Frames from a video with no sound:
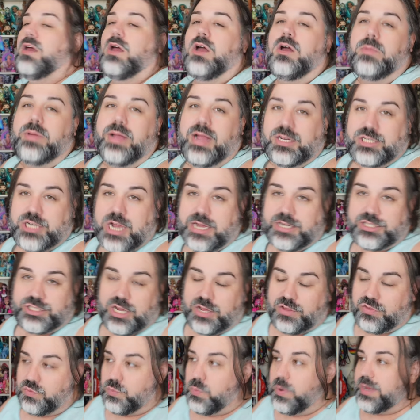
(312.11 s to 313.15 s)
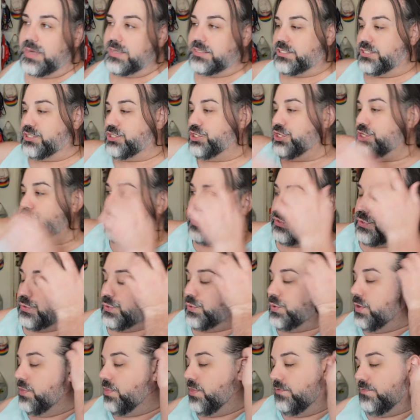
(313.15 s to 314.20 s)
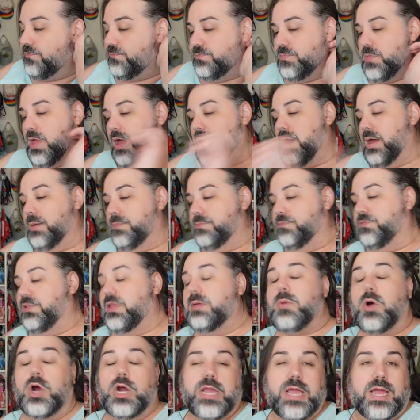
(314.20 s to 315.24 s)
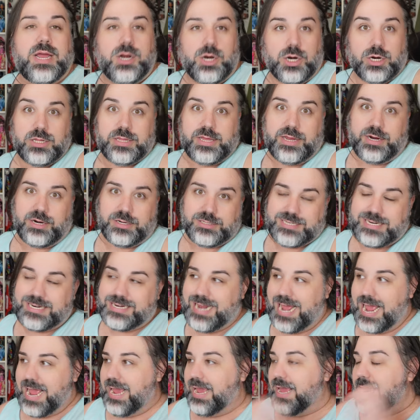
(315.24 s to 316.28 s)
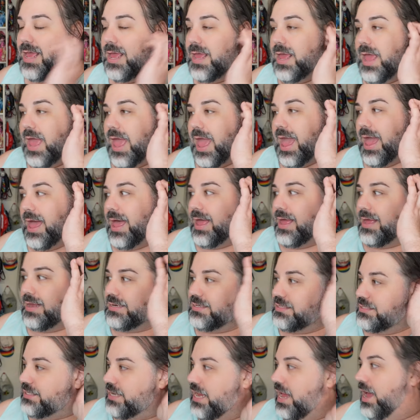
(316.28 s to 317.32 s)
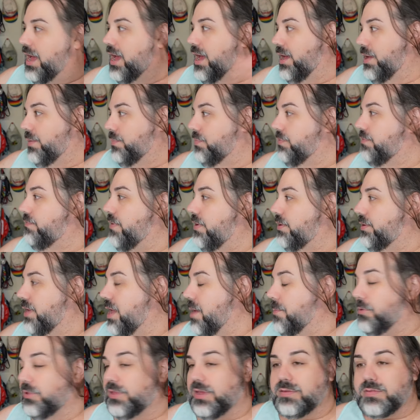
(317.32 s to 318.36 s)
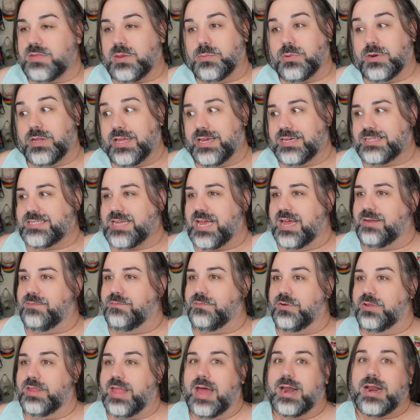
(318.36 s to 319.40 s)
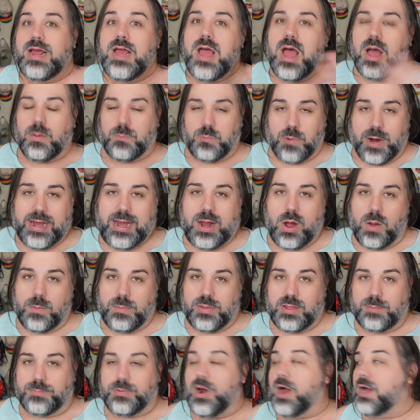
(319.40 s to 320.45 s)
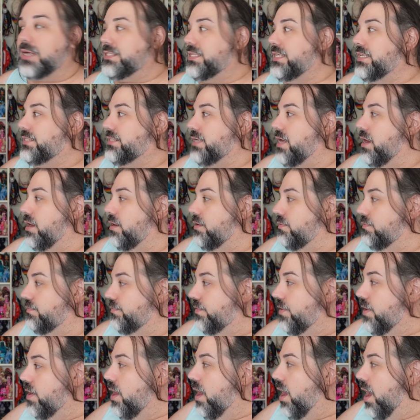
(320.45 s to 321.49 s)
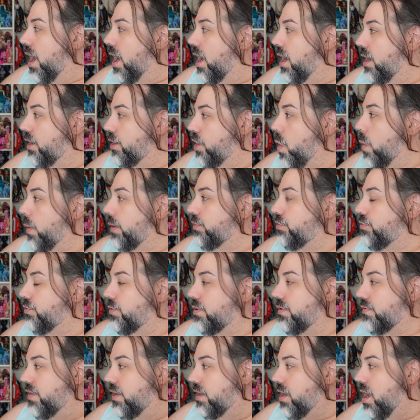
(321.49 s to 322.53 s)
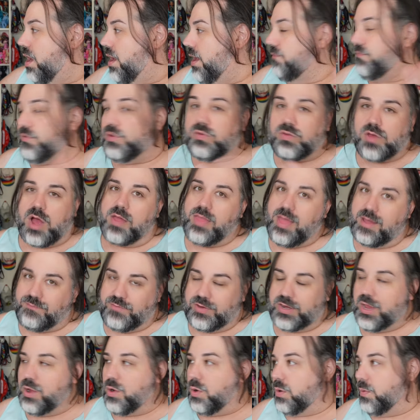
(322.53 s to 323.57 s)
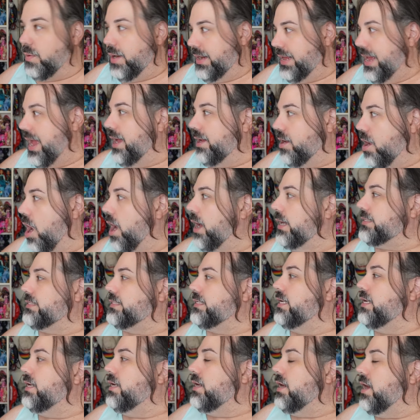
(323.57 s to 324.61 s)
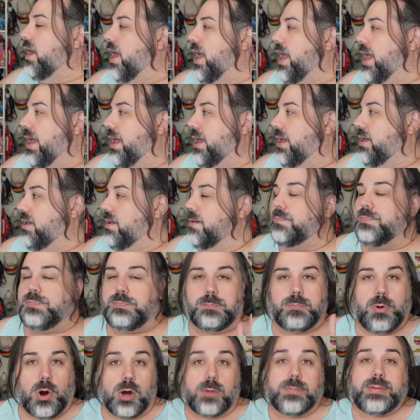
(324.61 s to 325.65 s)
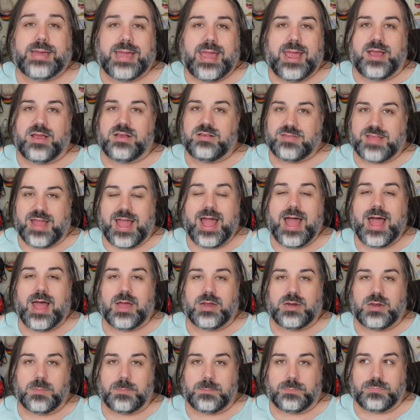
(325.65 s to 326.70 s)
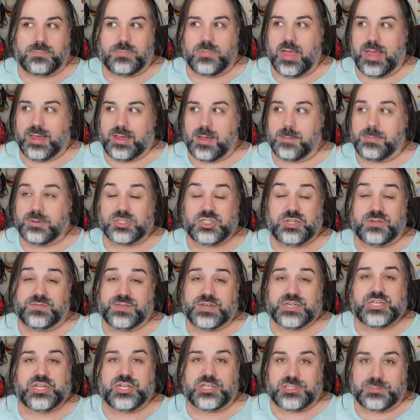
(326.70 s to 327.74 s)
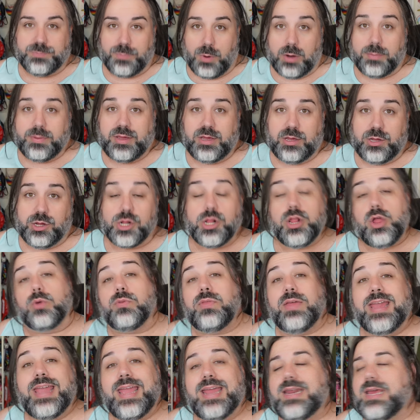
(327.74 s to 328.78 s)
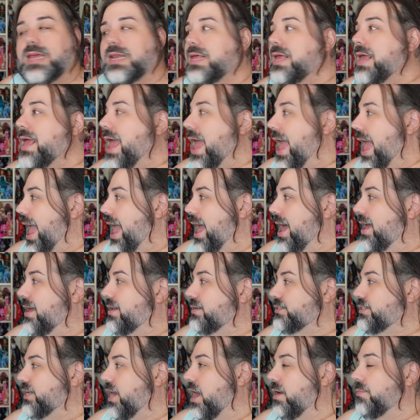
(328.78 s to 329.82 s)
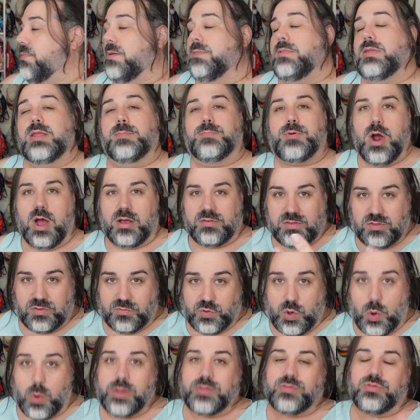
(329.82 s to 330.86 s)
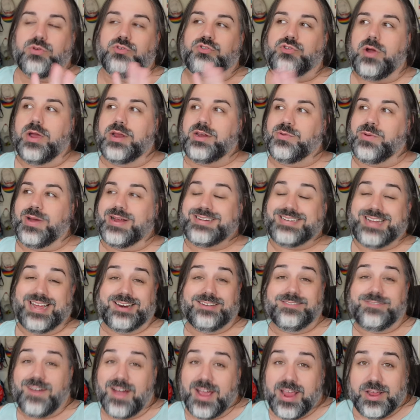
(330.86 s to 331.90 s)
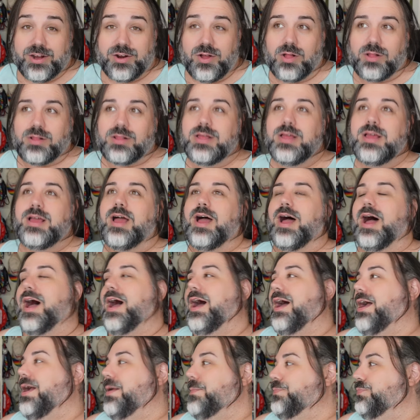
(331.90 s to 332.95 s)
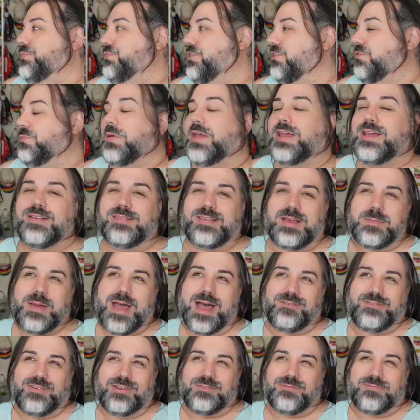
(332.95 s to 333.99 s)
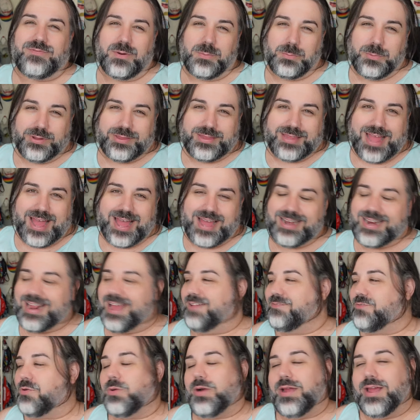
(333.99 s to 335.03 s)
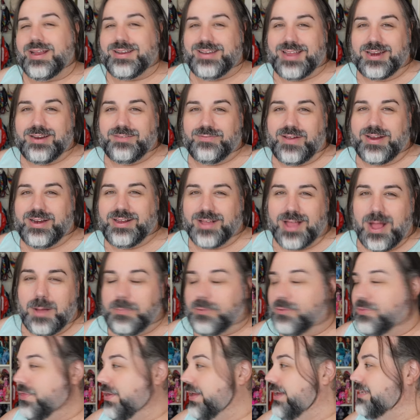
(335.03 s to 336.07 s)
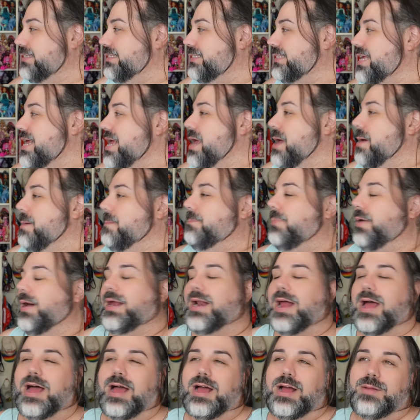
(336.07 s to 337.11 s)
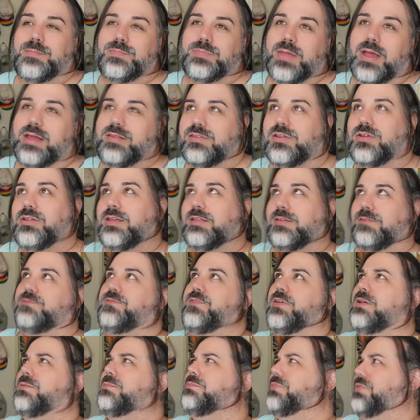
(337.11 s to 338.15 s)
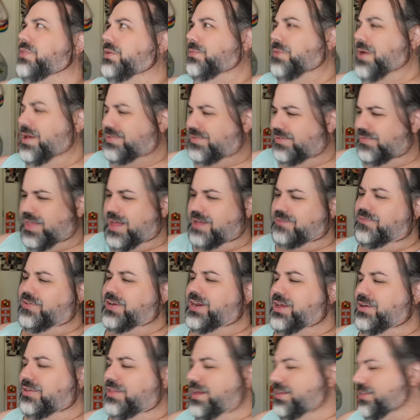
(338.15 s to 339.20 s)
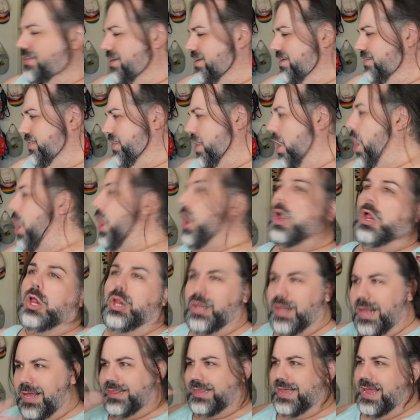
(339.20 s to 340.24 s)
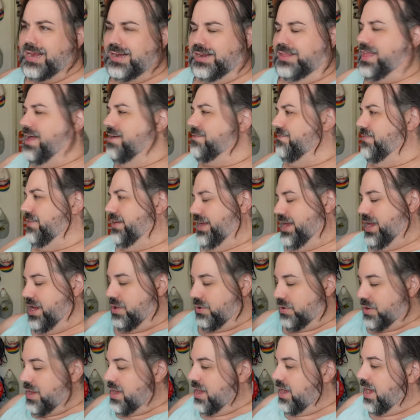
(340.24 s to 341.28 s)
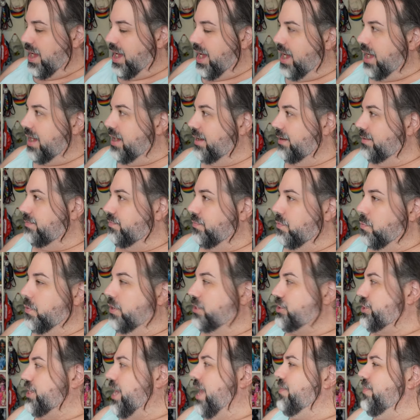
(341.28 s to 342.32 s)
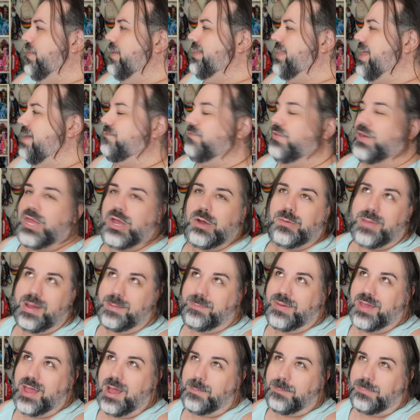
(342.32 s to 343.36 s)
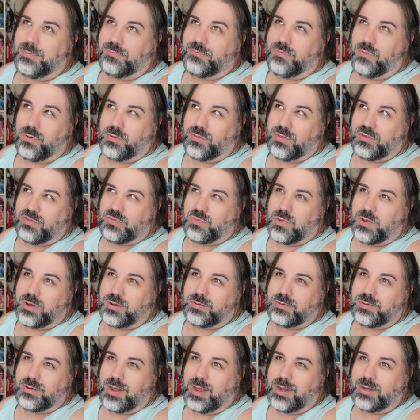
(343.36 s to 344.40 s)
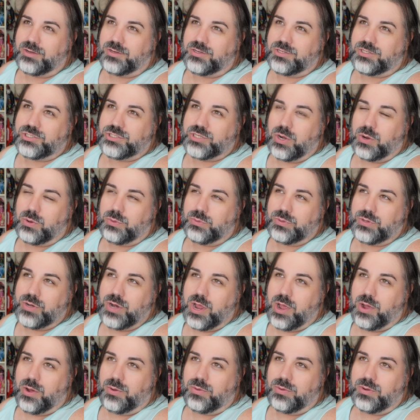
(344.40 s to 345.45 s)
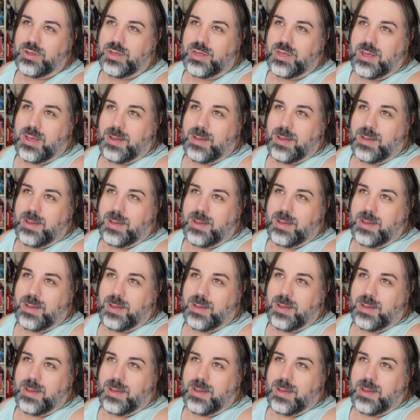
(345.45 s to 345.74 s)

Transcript: Oh my gosh, I just went to the um, flea market earlier today and um, found a couple things. I'm really excited for that. Right now, I'm in the process of uh, going through because I got, if you saw that video already, I got a Barbie case that had like a bunch of vintage Barbie clothing in it. And um, I'm in the process of going through trying to identify it all um, just because I'm having fun with that. I've already identified a couple things, but um, I still need to film the rest of that video, like the, the haul at the end of that video, um, which which I think that video might be up before this one. I don't know.